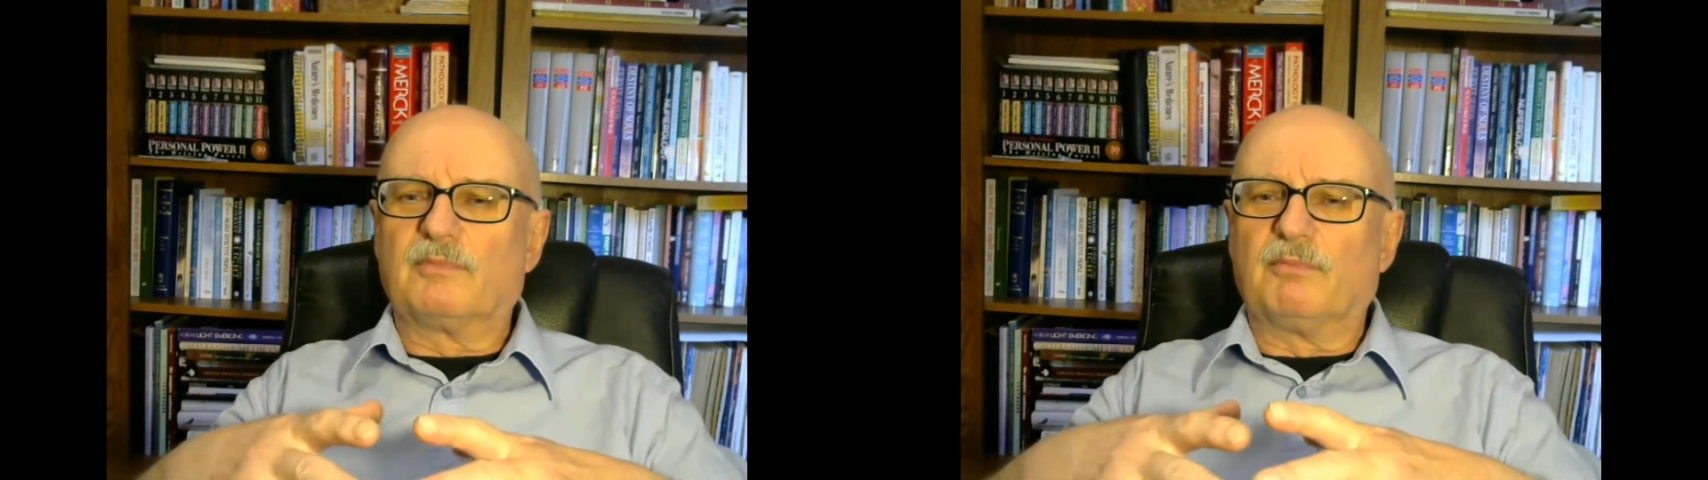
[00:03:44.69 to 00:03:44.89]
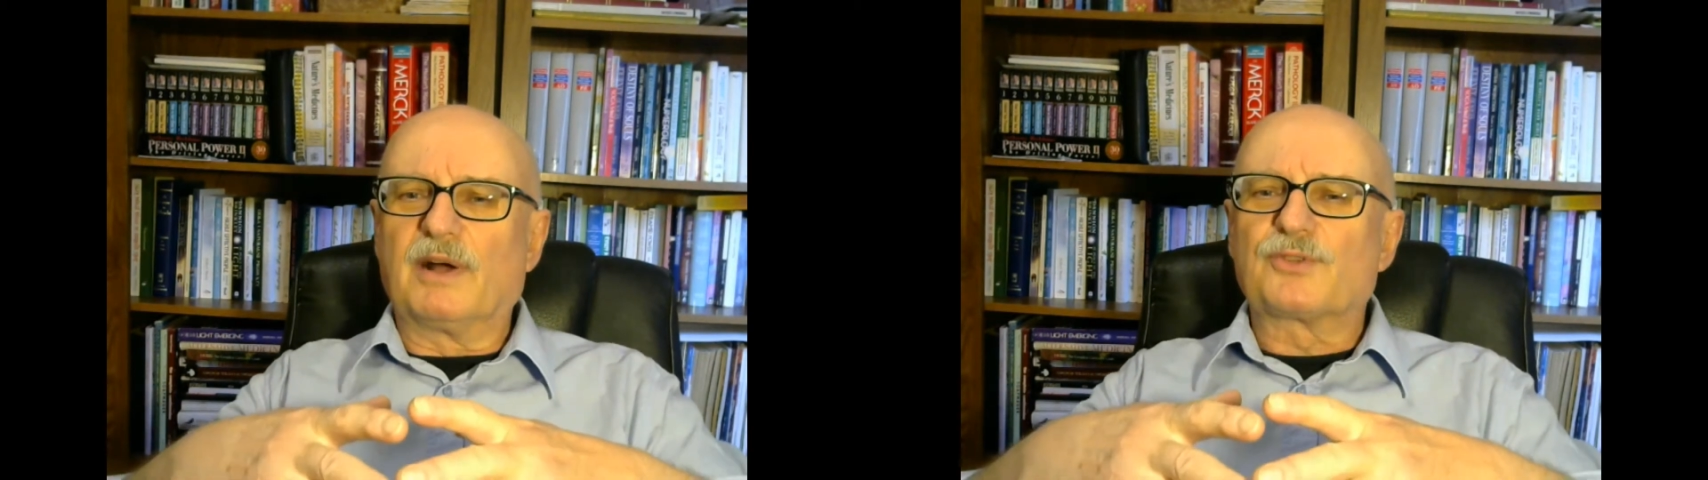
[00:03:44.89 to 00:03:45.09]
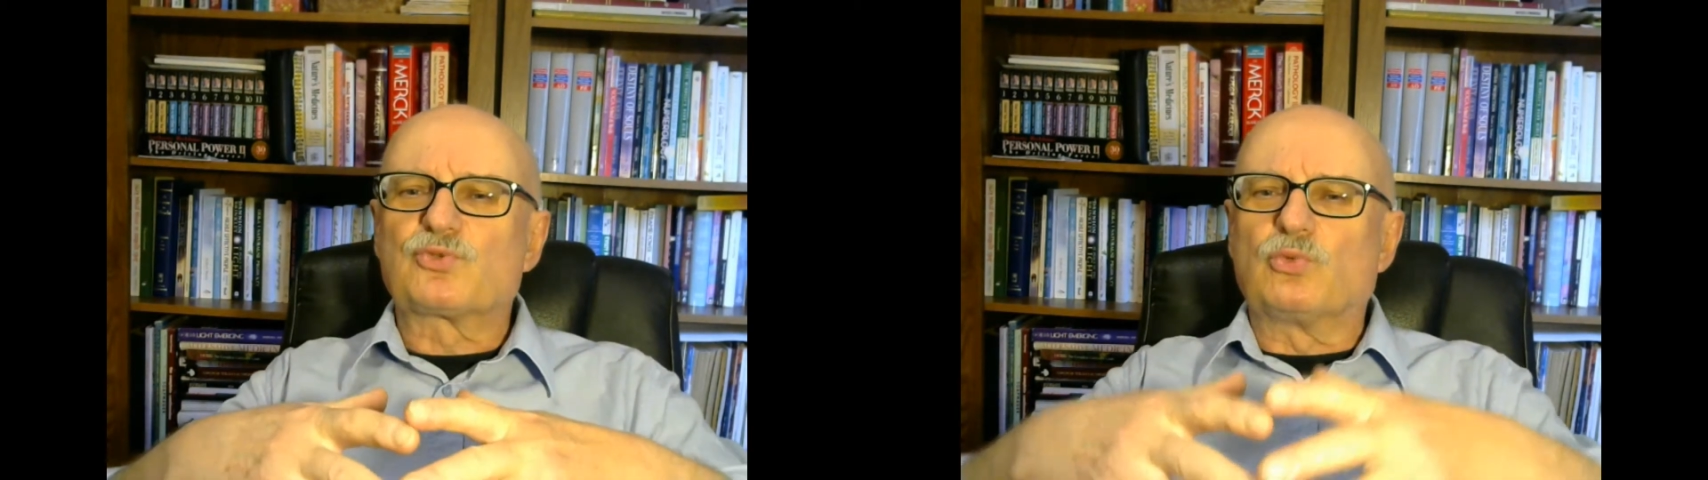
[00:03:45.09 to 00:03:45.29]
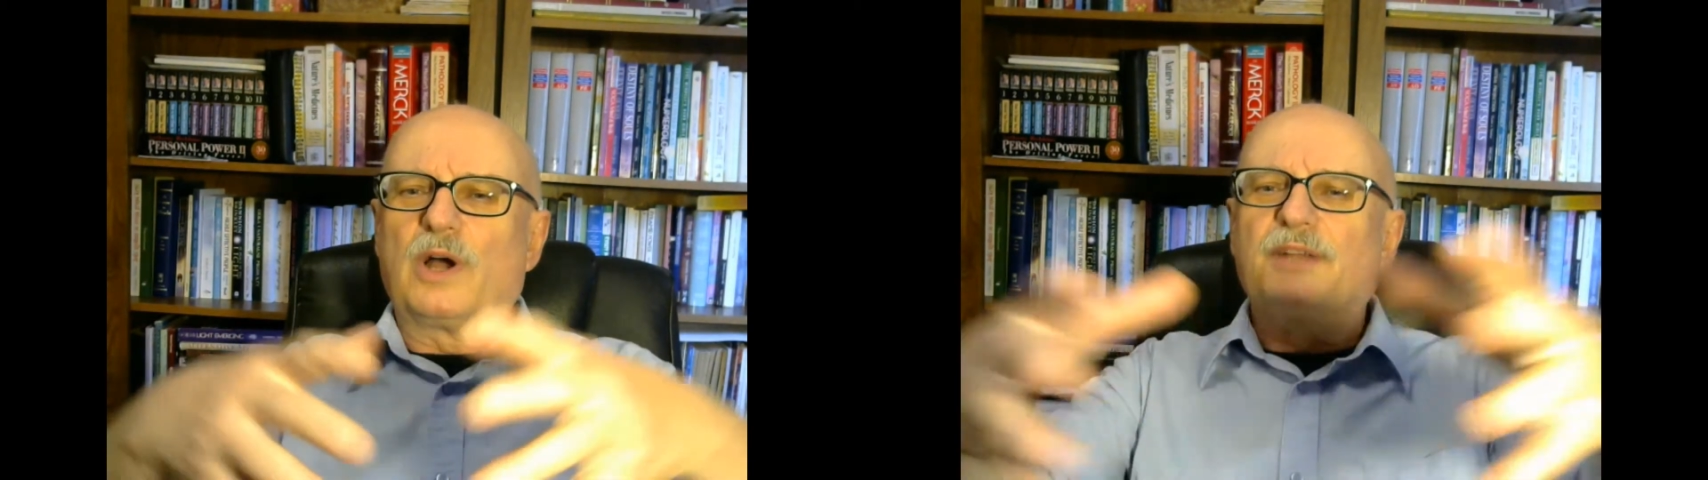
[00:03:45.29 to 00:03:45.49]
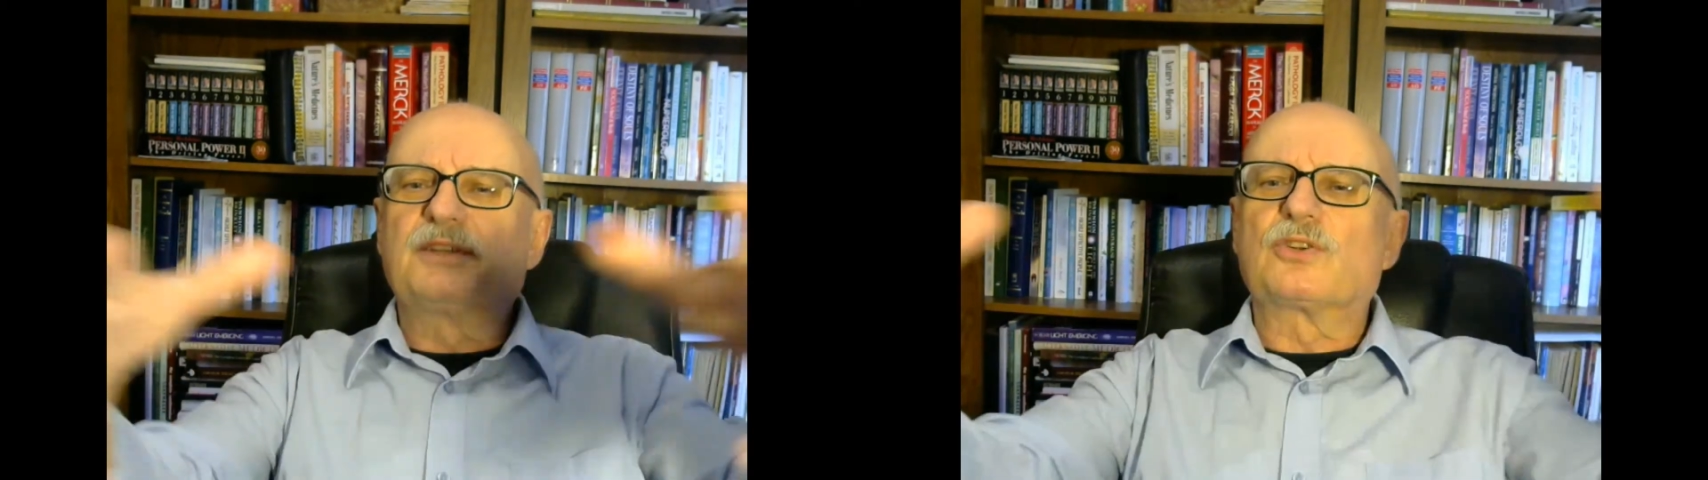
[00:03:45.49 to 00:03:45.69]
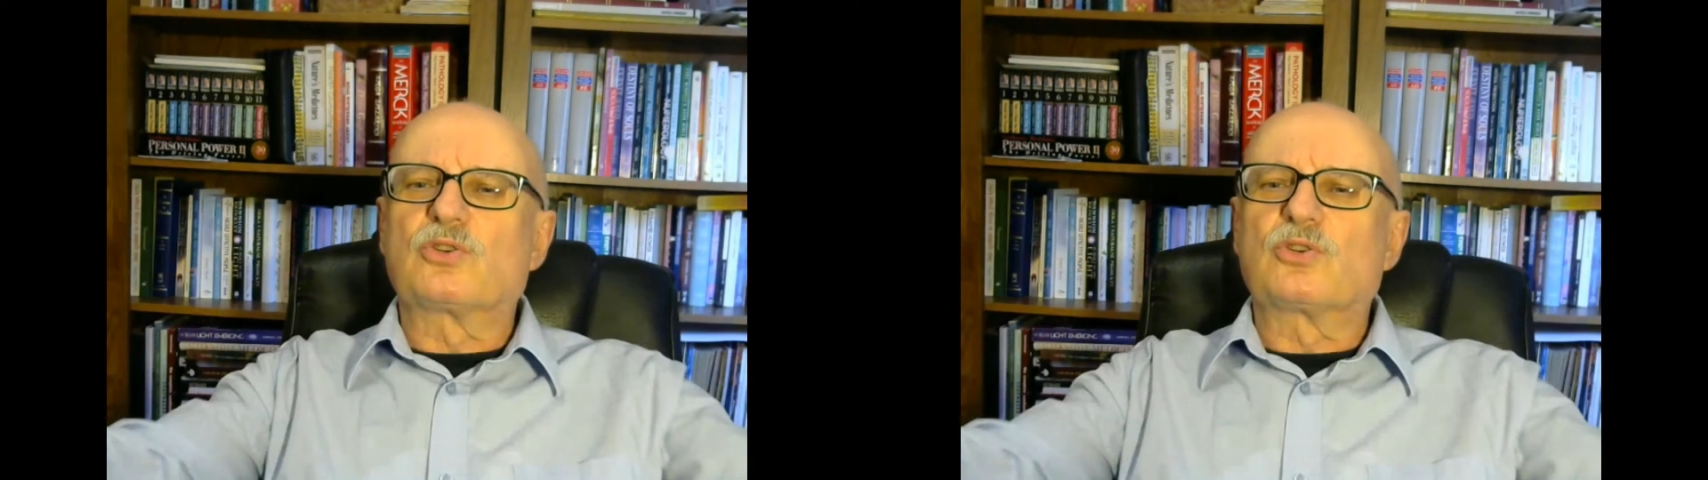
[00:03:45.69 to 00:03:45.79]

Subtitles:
wider